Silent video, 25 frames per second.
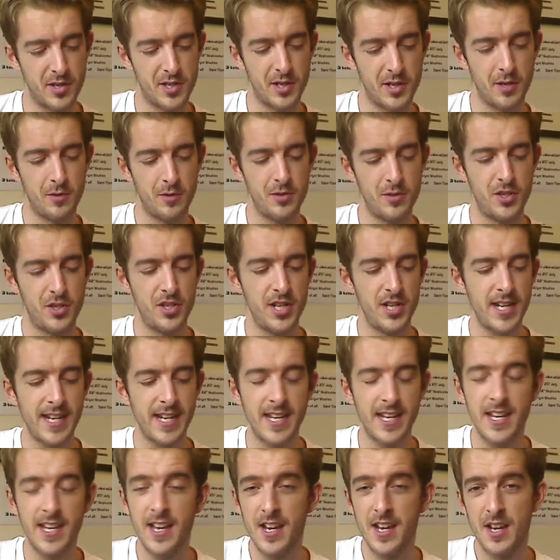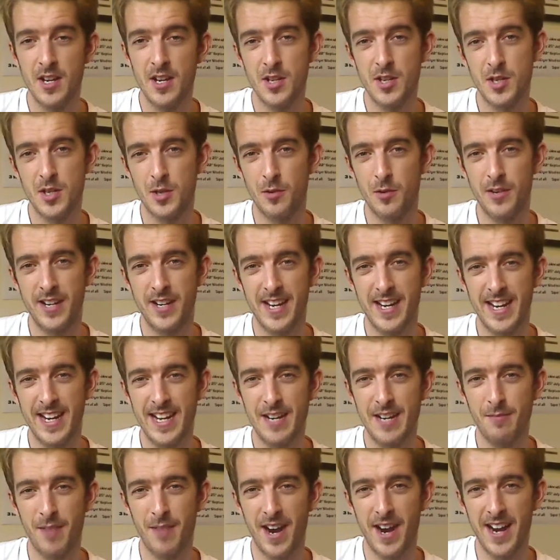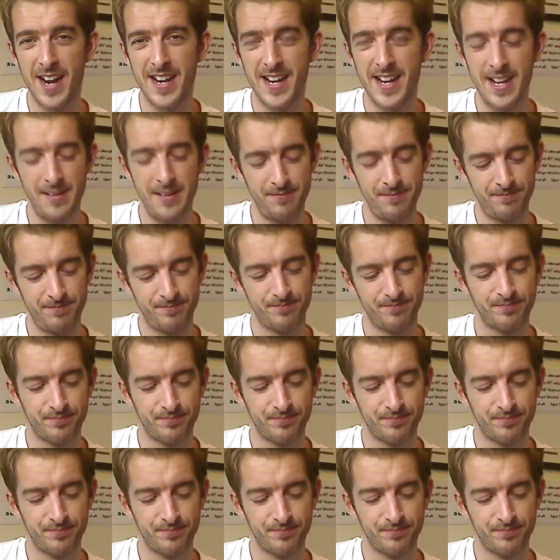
so G to an E minor.